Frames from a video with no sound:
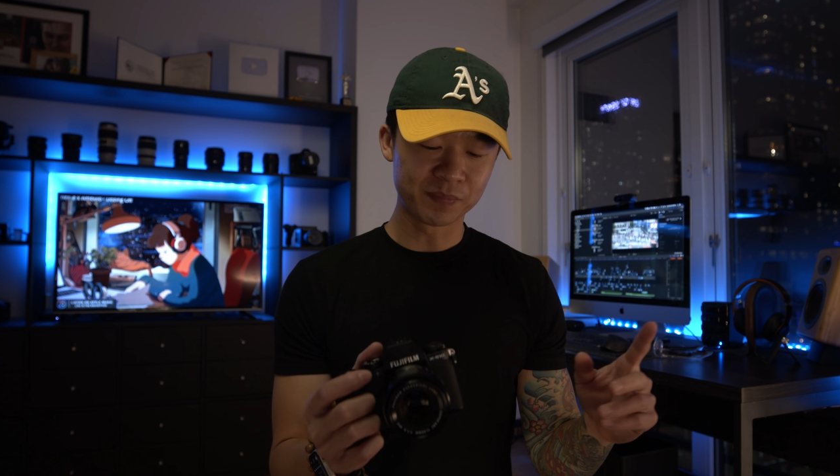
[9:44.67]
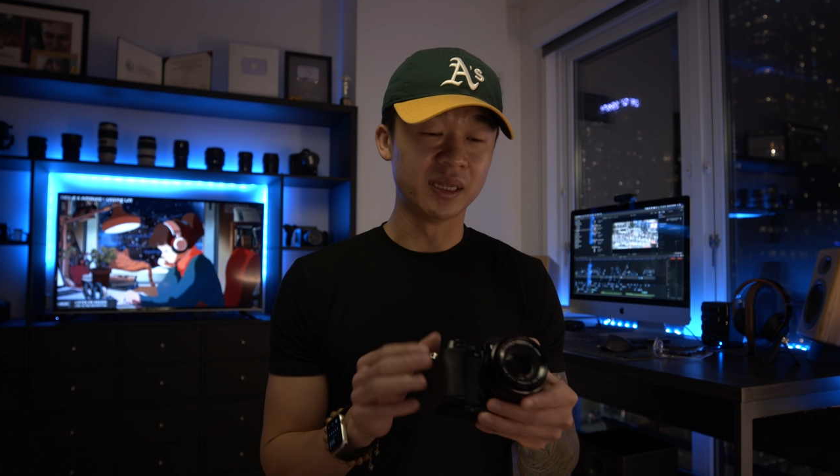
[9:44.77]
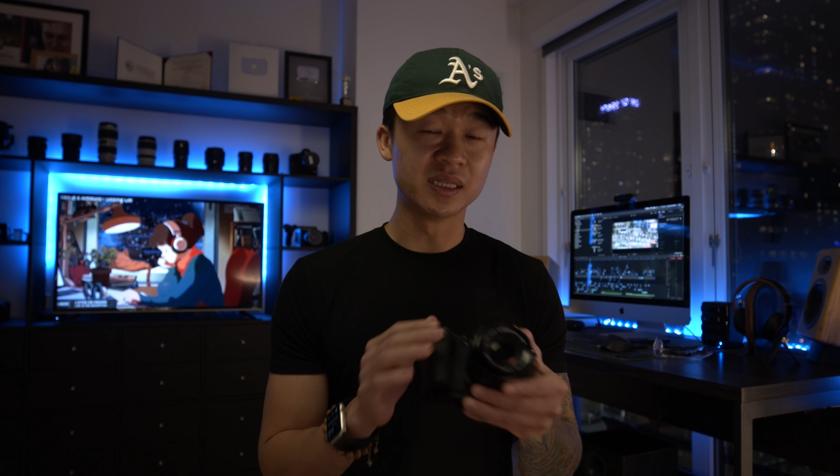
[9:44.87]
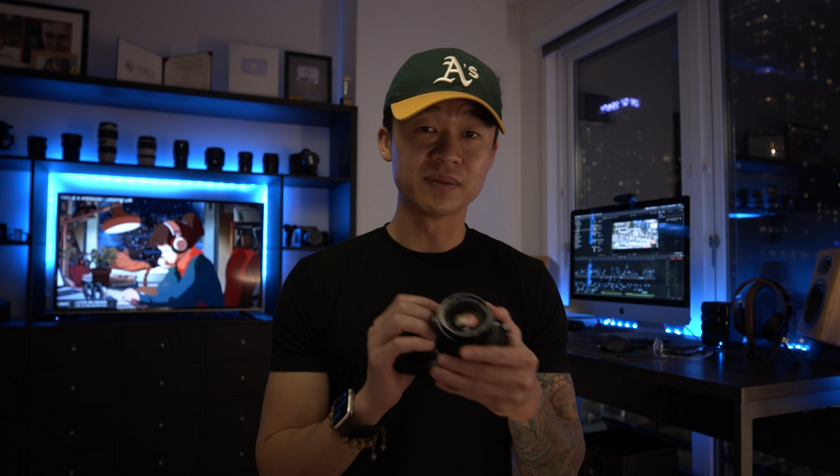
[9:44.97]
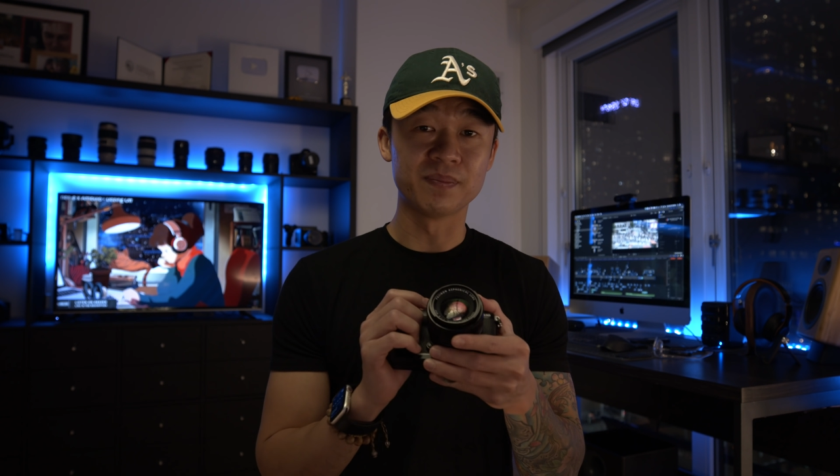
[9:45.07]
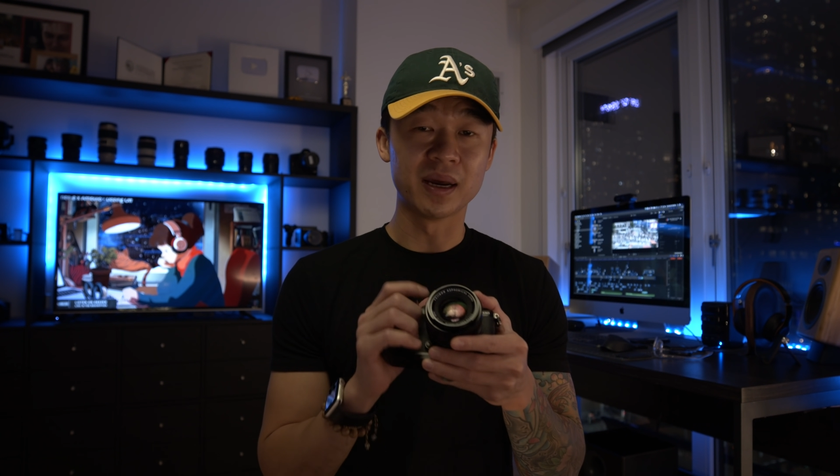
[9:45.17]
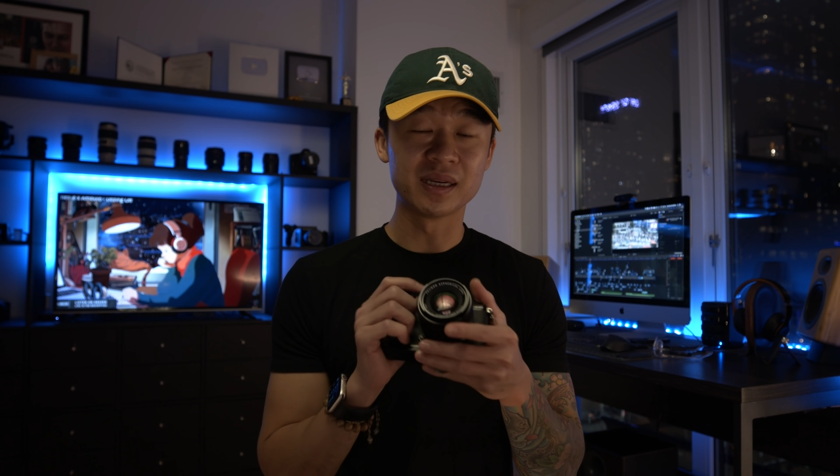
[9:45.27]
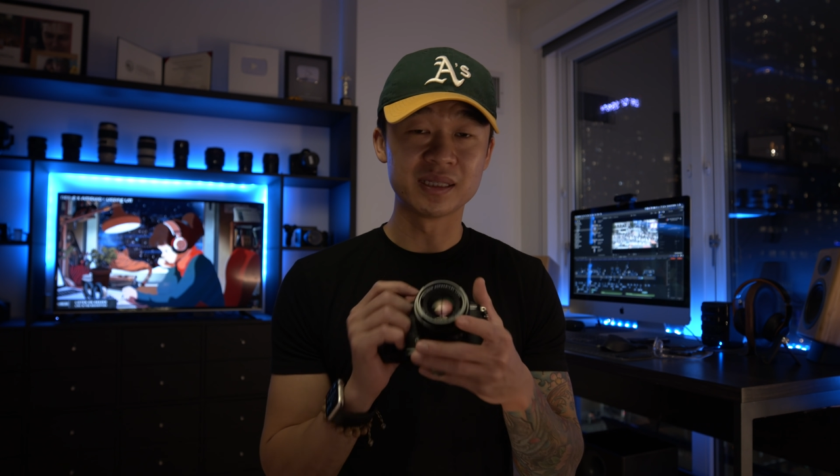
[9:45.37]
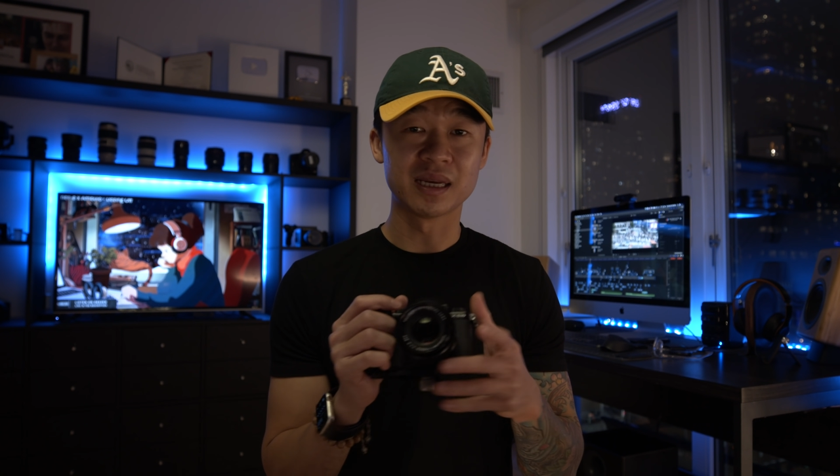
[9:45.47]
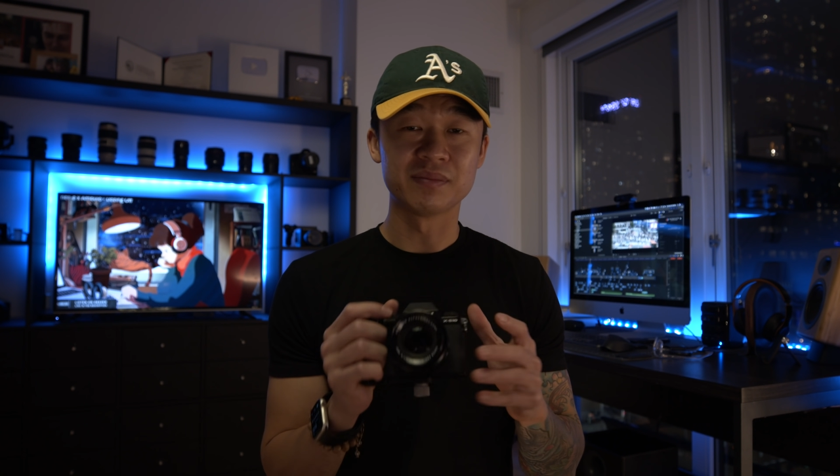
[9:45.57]
and this
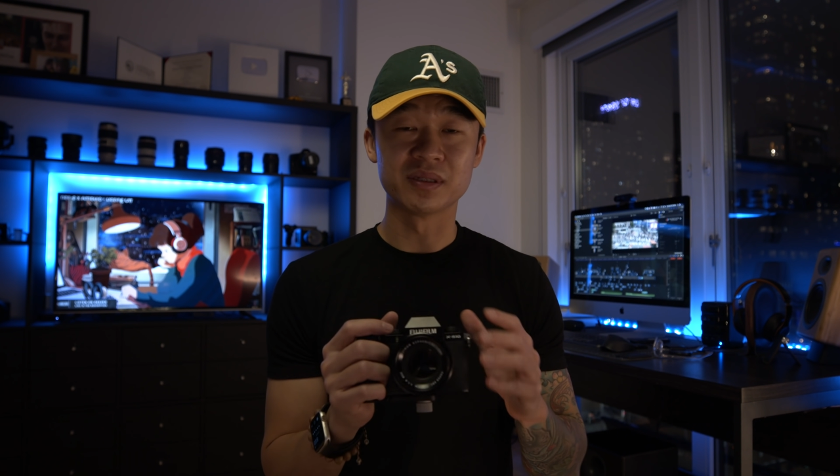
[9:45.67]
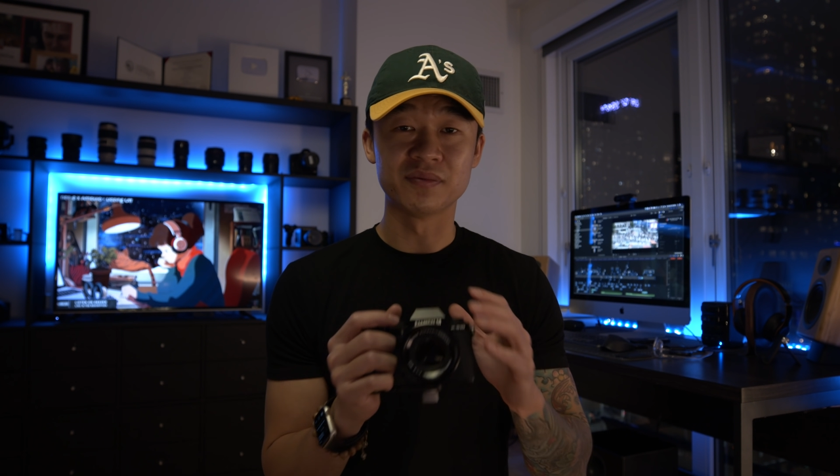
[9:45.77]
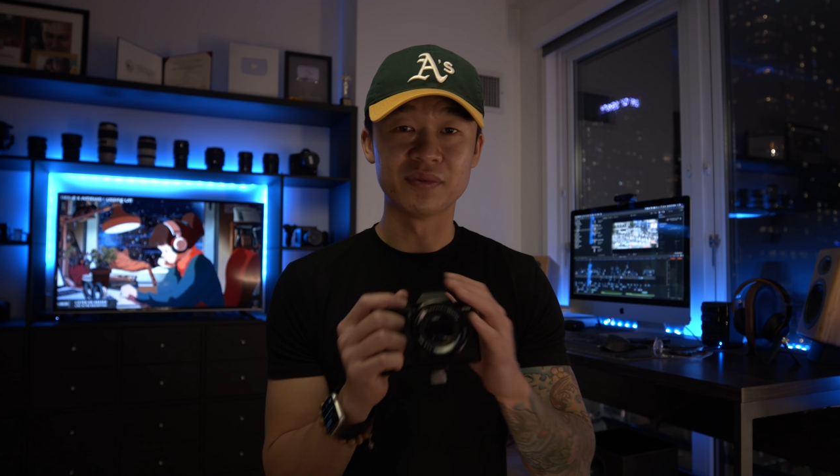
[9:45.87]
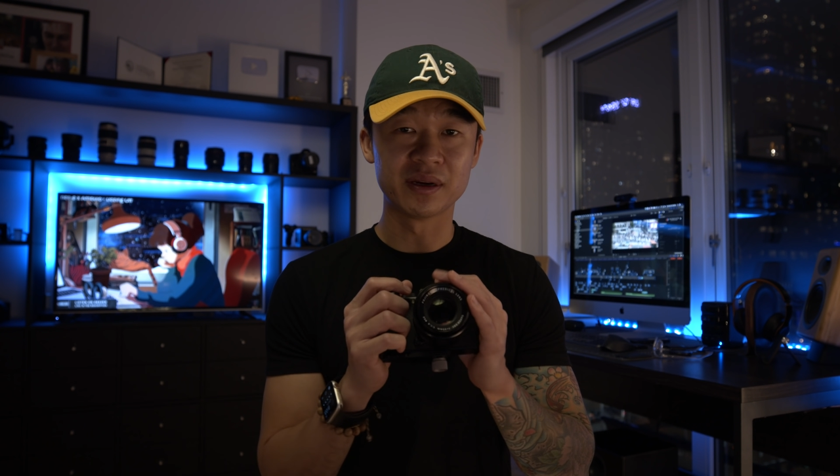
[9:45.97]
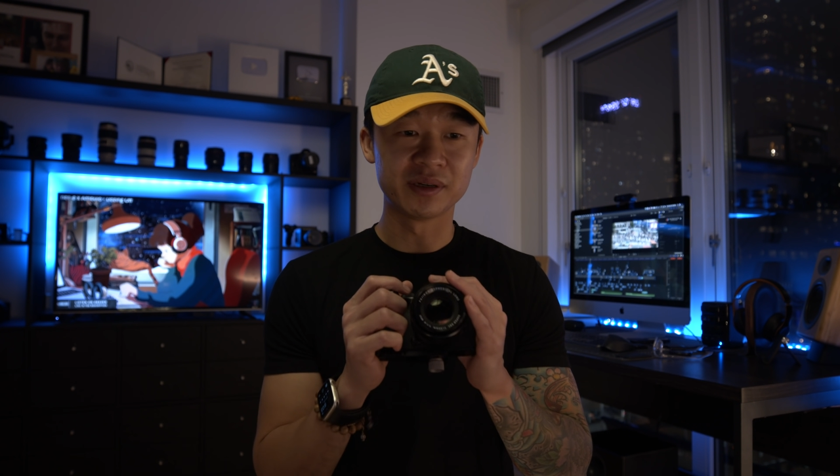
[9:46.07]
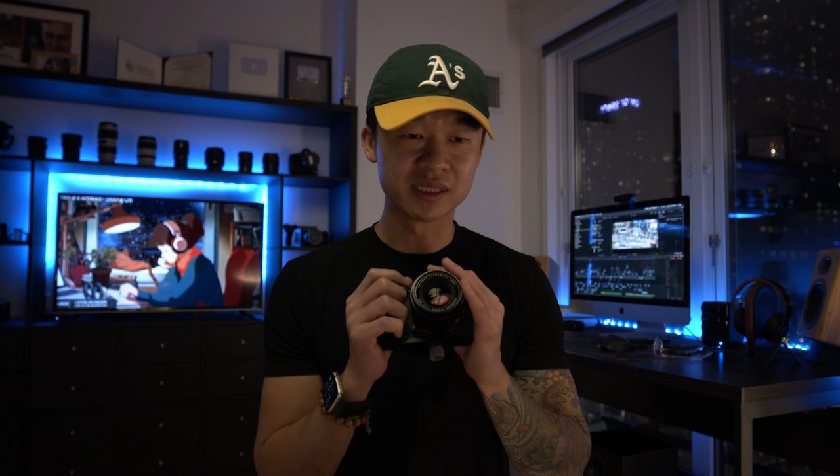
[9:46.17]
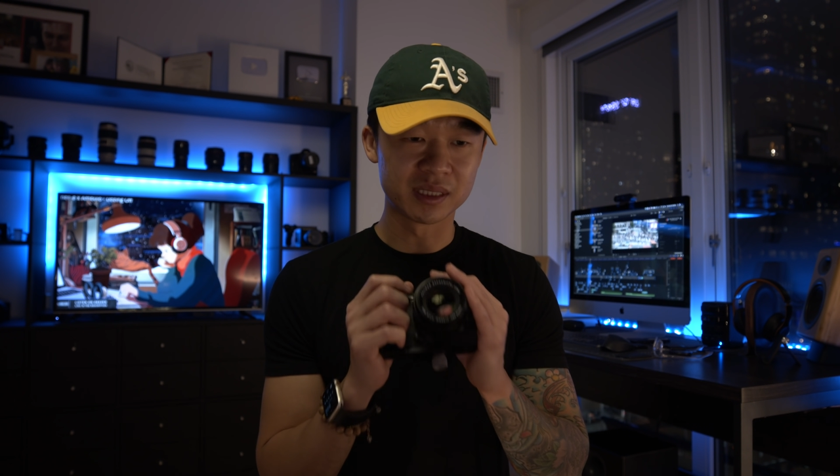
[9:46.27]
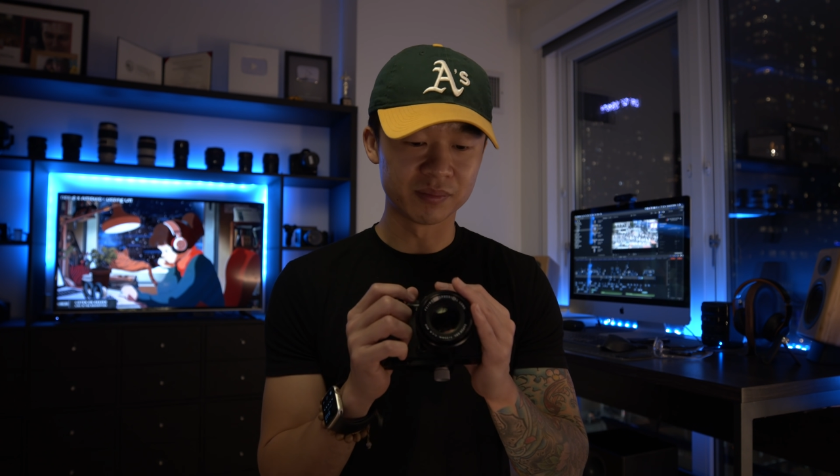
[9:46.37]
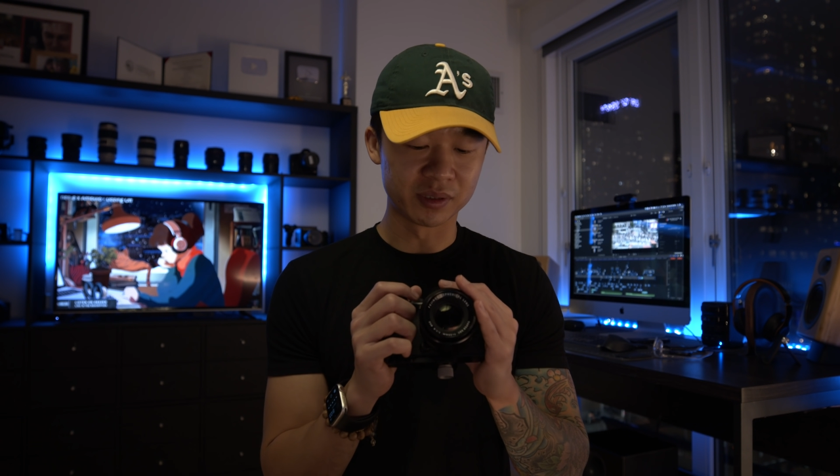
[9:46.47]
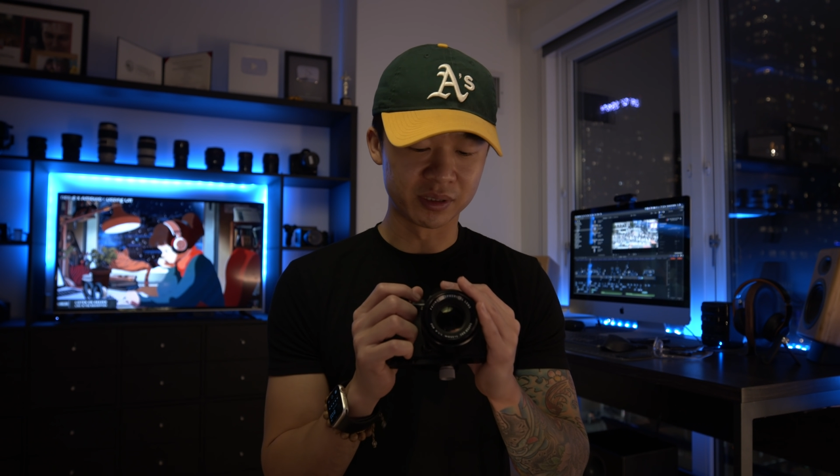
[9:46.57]
body type is very
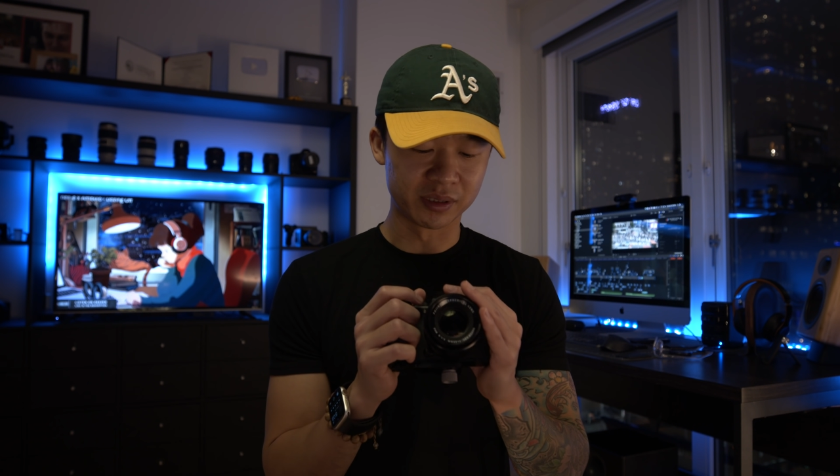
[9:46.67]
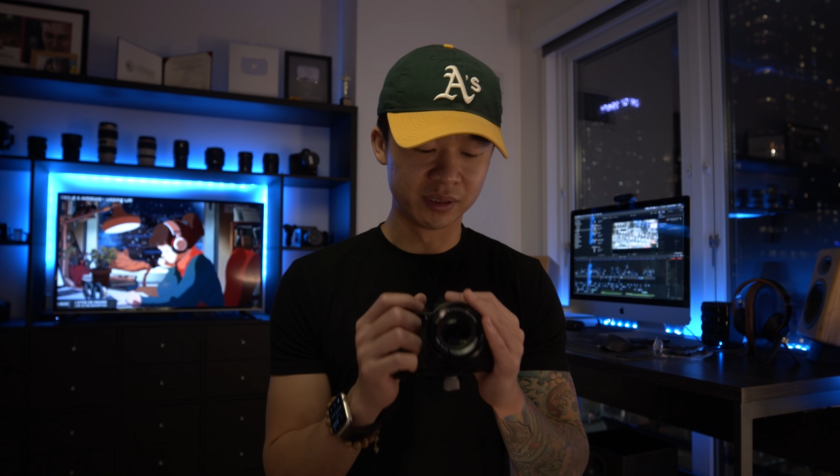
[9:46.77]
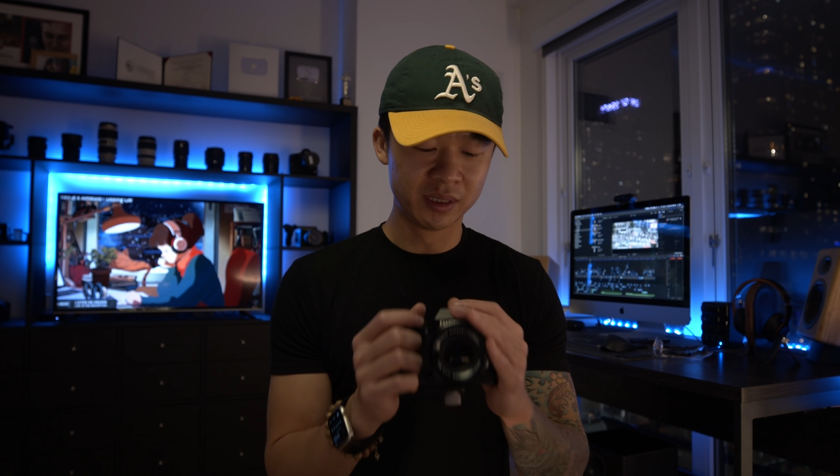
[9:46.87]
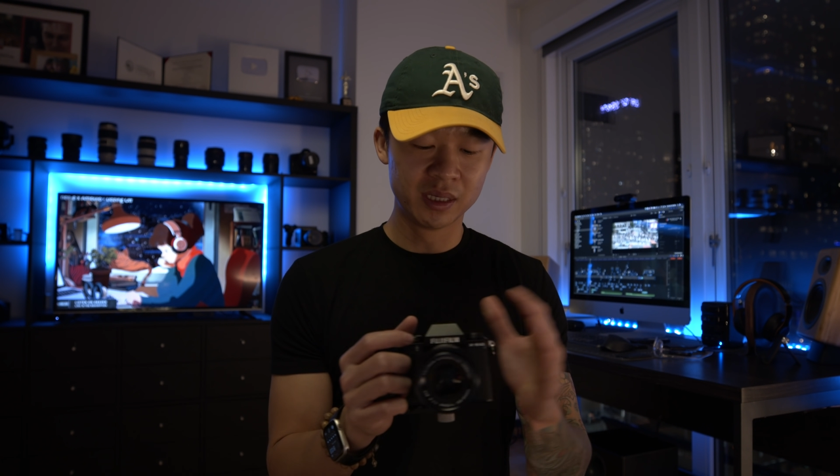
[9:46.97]
similar